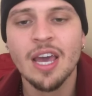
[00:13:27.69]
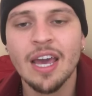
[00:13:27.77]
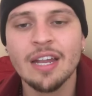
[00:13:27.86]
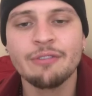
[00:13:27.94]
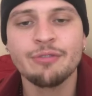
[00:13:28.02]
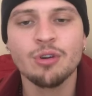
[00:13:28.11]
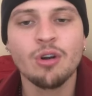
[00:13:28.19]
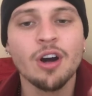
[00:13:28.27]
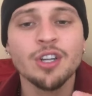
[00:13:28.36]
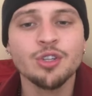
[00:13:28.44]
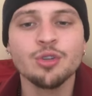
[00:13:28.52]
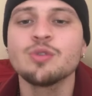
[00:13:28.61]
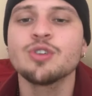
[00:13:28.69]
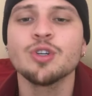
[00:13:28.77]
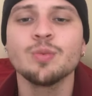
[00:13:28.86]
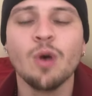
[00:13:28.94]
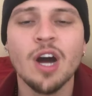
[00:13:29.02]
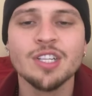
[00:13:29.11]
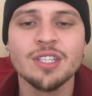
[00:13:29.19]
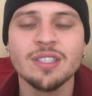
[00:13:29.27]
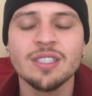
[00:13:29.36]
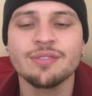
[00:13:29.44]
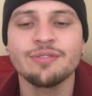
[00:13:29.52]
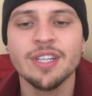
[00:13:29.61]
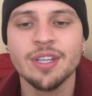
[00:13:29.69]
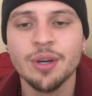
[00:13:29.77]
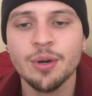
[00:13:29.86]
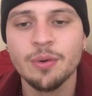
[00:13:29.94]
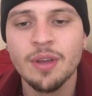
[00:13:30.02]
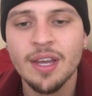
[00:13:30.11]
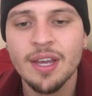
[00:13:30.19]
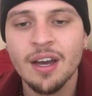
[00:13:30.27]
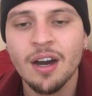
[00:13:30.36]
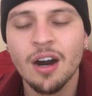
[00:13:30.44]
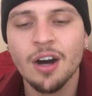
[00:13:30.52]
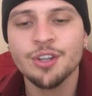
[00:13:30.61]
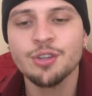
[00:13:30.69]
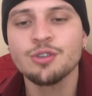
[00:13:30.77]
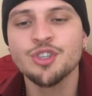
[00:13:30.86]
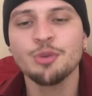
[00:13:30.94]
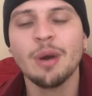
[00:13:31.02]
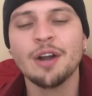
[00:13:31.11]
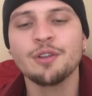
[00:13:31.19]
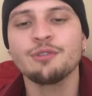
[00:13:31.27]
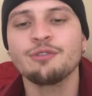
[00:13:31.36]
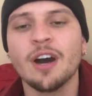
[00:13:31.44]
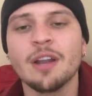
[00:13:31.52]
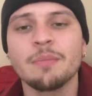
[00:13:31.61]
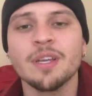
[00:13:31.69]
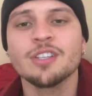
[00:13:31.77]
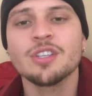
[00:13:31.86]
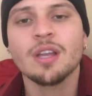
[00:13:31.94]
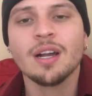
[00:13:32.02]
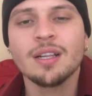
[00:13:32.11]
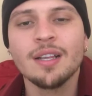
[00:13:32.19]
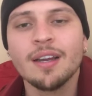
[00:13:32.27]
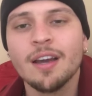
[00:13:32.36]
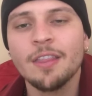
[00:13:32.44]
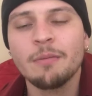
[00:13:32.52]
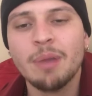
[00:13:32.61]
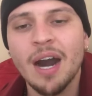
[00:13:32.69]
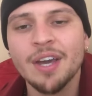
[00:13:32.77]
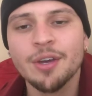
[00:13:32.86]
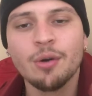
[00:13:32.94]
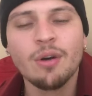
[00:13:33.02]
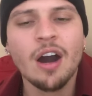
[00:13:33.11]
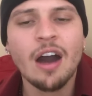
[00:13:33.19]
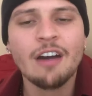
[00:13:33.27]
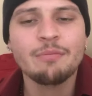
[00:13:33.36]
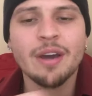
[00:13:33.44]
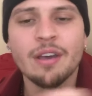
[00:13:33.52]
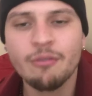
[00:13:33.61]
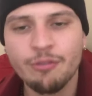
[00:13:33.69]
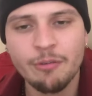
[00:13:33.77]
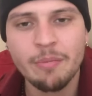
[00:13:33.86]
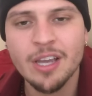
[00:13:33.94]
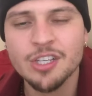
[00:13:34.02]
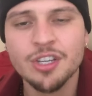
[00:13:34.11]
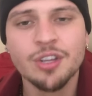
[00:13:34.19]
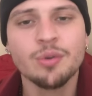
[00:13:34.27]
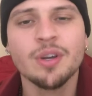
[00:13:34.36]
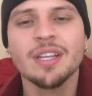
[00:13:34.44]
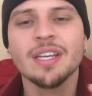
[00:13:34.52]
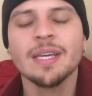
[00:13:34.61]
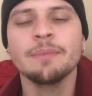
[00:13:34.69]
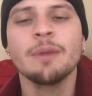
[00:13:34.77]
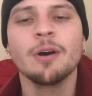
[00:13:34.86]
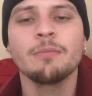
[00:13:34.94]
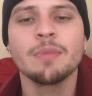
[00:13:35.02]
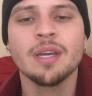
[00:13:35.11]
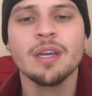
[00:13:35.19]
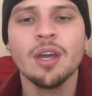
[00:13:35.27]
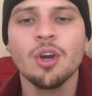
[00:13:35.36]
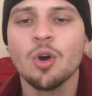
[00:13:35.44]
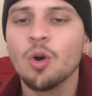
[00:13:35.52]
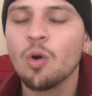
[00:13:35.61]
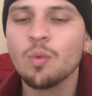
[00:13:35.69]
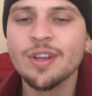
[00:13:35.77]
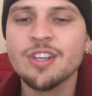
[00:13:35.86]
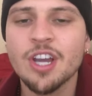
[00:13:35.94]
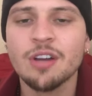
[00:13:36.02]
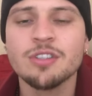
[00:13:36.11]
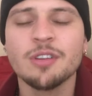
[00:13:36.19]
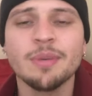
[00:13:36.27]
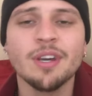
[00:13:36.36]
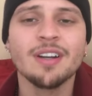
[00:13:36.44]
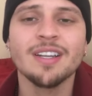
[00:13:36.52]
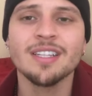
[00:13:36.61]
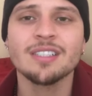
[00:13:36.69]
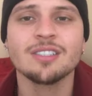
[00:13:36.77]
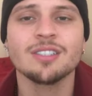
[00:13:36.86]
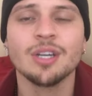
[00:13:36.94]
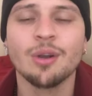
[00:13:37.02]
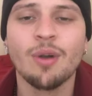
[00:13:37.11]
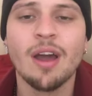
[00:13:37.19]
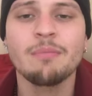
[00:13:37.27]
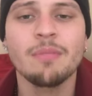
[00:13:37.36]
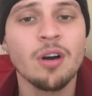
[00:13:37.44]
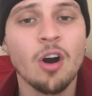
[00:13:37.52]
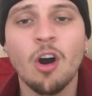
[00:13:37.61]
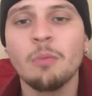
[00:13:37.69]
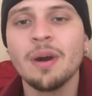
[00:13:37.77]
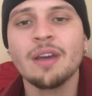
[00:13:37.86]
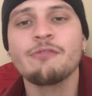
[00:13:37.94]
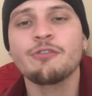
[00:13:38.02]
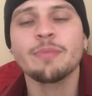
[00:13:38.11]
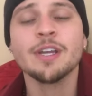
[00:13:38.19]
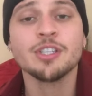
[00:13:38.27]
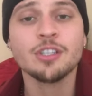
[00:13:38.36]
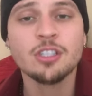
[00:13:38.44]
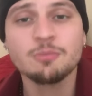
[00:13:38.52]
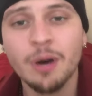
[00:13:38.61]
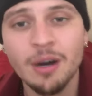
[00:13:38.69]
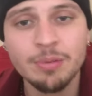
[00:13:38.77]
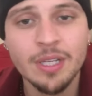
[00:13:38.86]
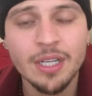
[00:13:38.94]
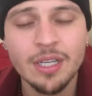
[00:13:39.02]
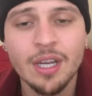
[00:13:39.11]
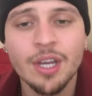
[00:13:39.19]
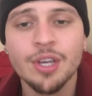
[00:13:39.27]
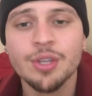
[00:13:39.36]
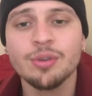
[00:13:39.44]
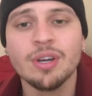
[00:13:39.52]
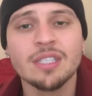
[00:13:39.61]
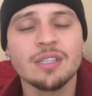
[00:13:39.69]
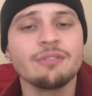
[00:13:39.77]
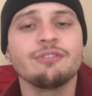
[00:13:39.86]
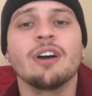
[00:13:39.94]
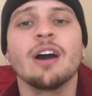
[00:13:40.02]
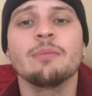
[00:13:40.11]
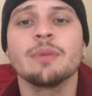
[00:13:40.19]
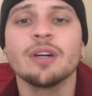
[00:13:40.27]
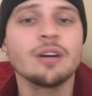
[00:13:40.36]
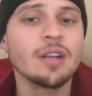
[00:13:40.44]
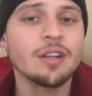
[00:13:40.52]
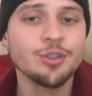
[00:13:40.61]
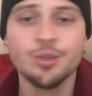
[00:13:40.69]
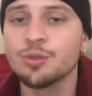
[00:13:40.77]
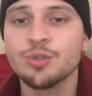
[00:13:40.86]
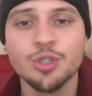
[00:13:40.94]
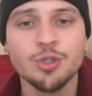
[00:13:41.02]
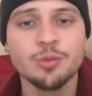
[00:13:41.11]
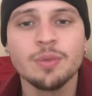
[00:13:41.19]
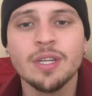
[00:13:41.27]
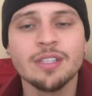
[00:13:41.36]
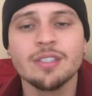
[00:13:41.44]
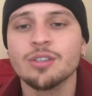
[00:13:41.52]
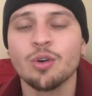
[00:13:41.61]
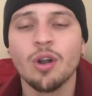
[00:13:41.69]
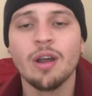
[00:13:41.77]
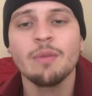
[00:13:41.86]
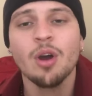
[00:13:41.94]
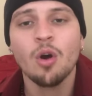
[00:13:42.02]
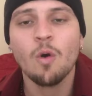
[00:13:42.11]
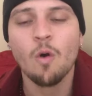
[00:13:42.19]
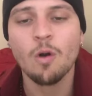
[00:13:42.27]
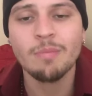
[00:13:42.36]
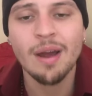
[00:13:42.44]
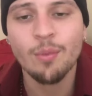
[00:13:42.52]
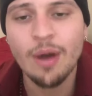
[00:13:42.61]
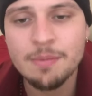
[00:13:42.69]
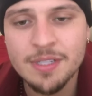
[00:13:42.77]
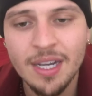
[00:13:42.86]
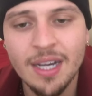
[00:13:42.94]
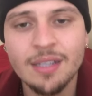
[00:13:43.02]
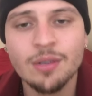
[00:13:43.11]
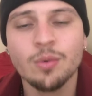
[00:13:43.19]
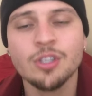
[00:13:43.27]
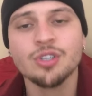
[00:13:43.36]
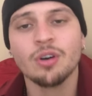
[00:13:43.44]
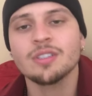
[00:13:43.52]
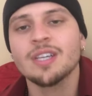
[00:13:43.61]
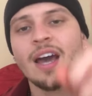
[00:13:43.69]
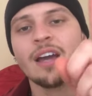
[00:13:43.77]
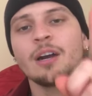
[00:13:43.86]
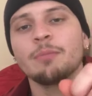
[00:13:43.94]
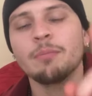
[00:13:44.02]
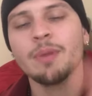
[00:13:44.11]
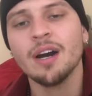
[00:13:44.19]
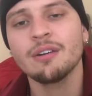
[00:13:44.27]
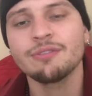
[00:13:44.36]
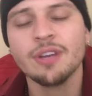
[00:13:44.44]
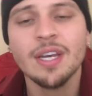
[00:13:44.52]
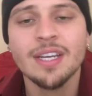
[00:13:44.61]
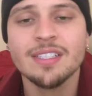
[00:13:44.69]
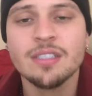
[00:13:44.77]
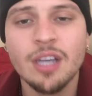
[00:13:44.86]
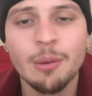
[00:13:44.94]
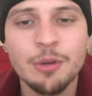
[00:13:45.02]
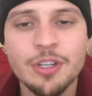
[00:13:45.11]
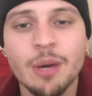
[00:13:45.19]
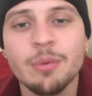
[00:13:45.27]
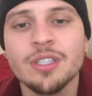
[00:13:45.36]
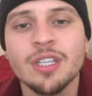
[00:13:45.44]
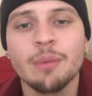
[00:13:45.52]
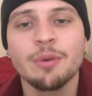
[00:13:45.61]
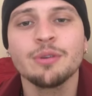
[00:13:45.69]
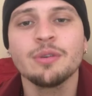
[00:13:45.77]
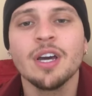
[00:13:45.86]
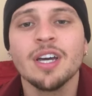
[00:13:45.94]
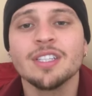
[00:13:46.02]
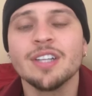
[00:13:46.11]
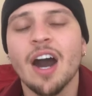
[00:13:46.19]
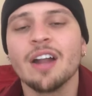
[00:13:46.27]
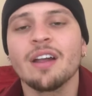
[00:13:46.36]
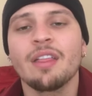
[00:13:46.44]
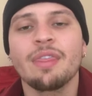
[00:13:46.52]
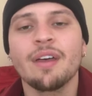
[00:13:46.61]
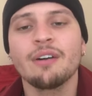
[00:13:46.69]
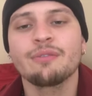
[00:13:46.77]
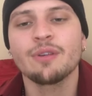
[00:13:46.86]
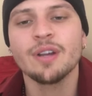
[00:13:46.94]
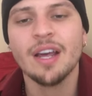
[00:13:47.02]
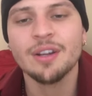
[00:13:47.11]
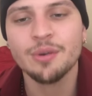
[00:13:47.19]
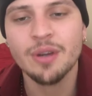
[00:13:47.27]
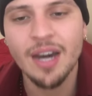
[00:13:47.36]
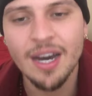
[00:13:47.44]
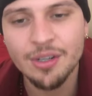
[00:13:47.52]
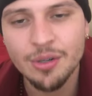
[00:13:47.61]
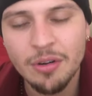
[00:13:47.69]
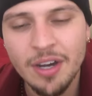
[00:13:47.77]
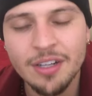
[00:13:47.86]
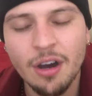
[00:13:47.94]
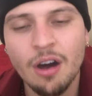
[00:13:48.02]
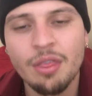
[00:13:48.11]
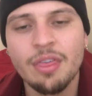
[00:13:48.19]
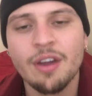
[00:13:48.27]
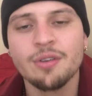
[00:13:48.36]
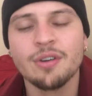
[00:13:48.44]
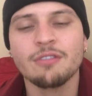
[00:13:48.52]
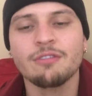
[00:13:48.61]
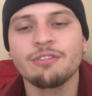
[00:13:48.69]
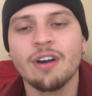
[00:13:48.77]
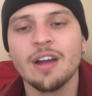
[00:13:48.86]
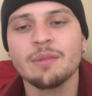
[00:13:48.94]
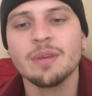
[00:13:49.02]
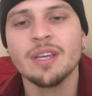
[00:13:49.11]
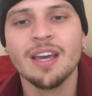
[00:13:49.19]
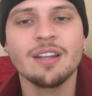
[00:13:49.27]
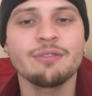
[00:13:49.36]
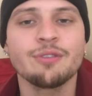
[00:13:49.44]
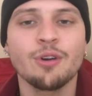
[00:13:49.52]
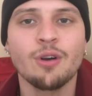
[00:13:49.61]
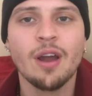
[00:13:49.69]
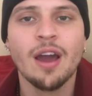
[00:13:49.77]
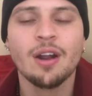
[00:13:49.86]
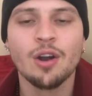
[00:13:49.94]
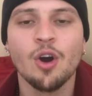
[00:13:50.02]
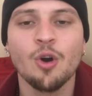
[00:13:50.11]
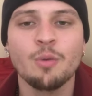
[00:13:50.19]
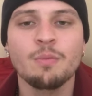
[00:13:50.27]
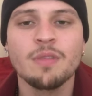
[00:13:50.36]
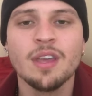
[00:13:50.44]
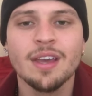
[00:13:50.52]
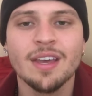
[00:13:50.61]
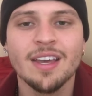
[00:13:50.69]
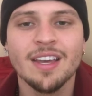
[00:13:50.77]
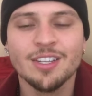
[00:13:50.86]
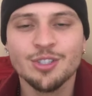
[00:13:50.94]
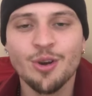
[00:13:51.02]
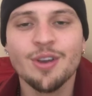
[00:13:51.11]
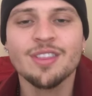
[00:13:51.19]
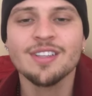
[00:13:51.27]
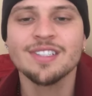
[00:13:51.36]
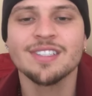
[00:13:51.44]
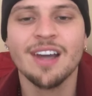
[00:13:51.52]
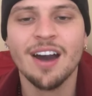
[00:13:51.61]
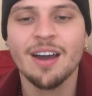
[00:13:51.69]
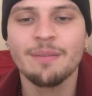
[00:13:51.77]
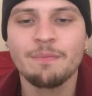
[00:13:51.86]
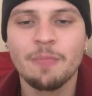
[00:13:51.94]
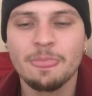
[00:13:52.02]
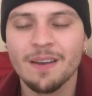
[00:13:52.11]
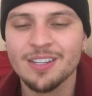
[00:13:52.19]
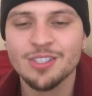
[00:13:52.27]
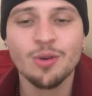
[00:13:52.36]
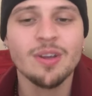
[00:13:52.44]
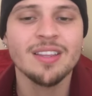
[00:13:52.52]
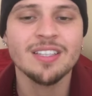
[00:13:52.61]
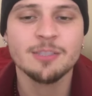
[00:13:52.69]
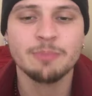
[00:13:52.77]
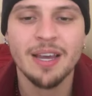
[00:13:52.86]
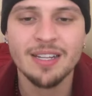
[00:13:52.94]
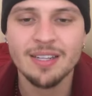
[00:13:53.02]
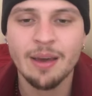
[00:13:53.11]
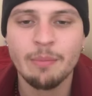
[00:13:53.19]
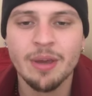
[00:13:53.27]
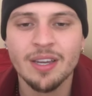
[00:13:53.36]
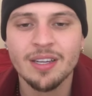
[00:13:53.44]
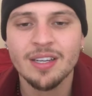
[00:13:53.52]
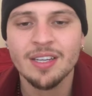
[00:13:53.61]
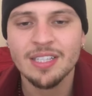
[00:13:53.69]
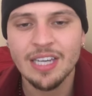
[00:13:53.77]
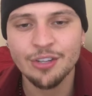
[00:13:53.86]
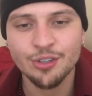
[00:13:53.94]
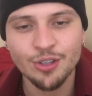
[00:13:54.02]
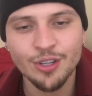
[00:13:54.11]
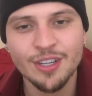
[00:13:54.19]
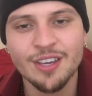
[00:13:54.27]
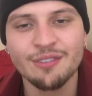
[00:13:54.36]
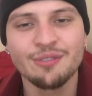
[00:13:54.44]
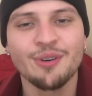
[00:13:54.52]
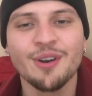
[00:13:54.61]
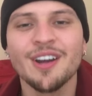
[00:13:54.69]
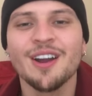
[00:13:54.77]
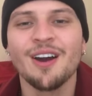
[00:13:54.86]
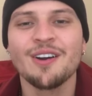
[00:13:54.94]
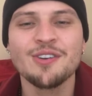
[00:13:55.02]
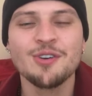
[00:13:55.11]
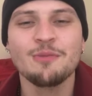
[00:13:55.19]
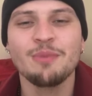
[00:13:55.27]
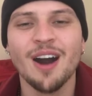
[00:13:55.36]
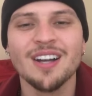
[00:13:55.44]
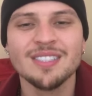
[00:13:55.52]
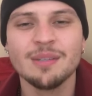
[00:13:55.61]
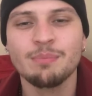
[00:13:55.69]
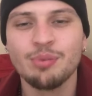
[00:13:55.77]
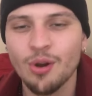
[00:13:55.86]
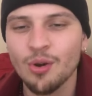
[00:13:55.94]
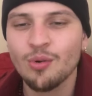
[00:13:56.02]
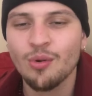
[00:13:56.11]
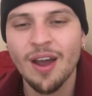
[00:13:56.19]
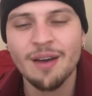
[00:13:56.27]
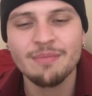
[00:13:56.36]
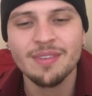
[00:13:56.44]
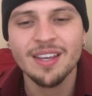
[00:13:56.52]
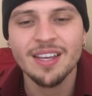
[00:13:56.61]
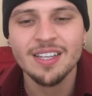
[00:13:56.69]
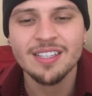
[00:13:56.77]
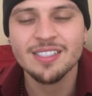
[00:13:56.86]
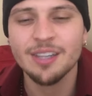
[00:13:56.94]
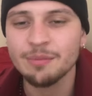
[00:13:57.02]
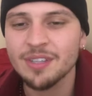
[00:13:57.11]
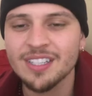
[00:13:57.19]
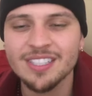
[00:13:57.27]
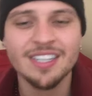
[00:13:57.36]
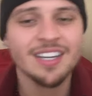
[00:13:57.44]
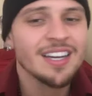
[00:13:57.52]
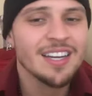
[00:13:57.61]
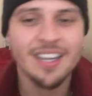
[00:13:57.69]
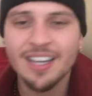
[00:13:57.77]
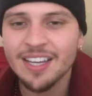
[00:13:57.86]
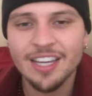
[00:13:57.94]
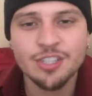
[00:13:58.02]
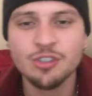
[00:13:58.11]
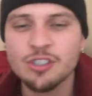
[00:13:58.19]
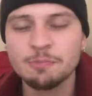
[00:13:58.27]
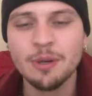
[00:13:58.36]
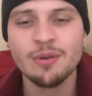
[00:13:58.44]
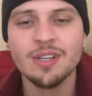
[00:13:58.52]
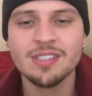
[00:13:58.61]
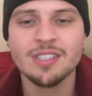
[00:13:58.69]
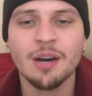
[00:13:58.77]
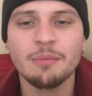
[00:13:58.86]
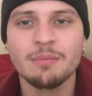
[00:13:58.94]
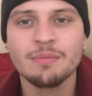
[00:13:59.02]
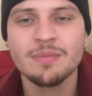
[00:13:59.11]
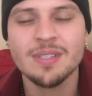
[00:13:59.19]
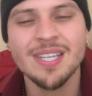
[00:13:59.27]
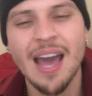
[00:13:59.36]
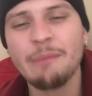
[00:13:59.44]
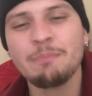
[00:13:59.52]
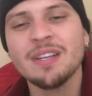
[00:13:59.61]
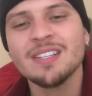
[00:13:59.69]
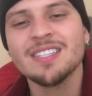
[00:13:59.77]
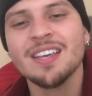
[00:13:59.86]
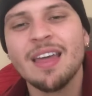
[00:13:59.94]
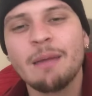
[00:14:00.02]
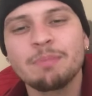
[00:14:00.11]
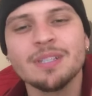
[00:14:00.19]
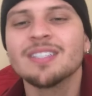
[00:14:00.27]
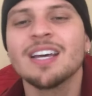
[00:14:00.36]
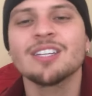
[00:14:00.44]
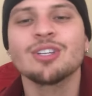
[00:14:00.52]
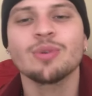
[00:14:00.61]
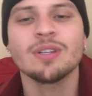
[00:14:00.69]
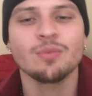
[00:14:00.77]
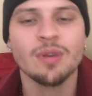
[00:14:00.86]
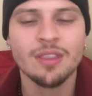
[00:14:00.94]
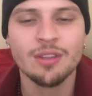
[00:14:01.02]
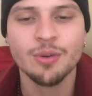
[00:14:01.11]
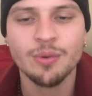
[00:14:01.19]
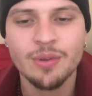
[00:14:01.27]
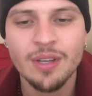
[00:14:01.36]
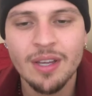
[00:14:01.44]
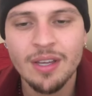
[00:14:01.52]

And if you're on YouTube watching this video, on YouTube, how do you find me? Click on the bio. I have my information. You can email me or reach out to me on Instagram. All my information is public. You guys can find me on YouTube, Instagram, or my website, which I'll tag up above, is www.thefernandocaro, and on there you can find me. And if you're at home during this time, during this pandemic, and you're looking for a cardio boxing program, something to get your spirits up, tap into that potential in with you.